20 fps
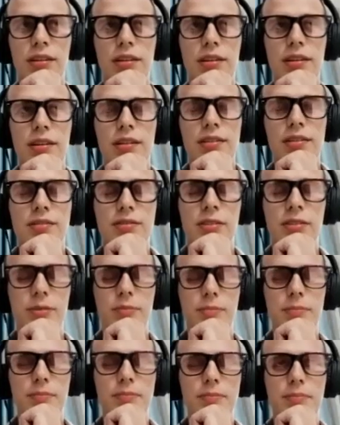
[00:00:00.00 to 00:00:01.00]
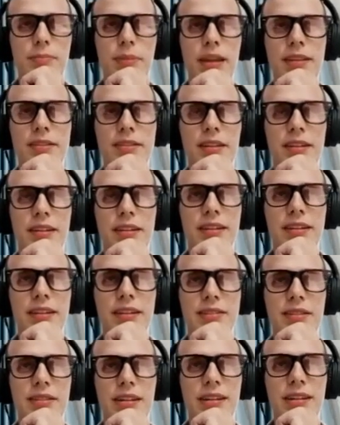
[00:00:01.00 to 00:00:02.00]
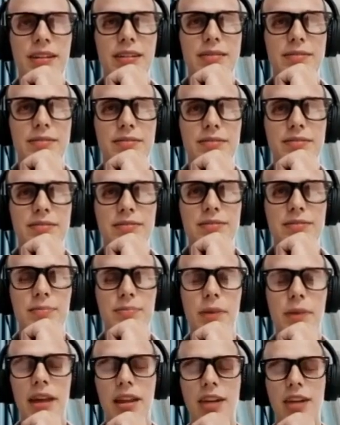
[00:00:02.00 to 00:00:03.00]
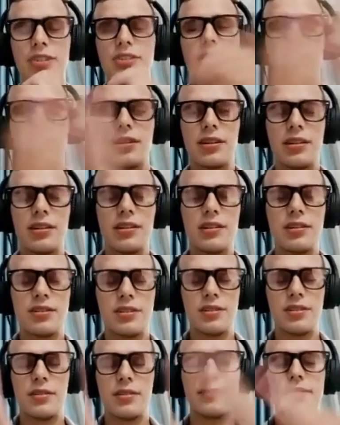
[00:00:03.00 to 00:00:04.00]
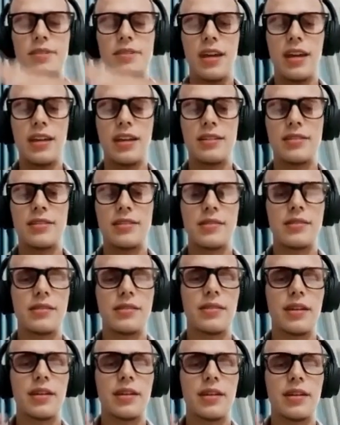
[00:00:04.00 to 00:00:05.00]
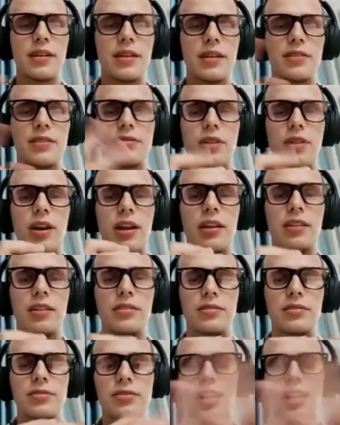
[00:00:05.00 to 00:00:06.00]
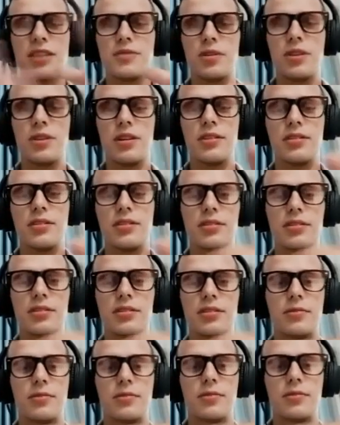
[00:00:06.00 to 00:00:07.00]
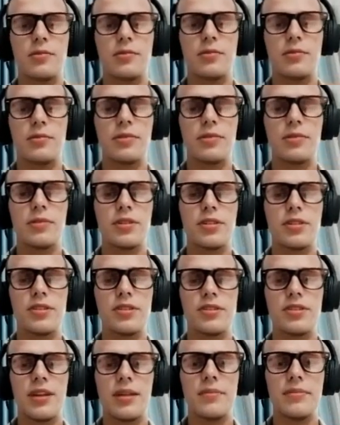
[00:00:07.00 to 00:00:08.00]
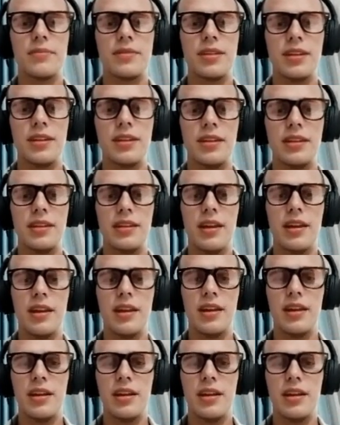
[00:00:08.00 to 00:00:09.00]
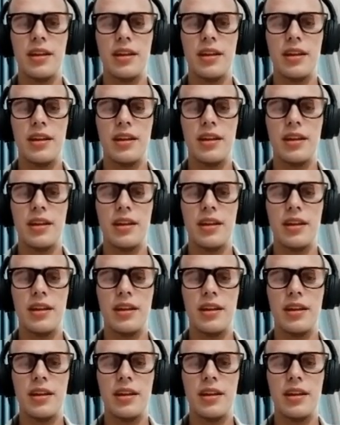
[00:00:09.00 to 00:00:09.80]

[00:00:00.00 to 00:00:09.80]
So basically, the biological urge of sex, like trying to transmute towards something of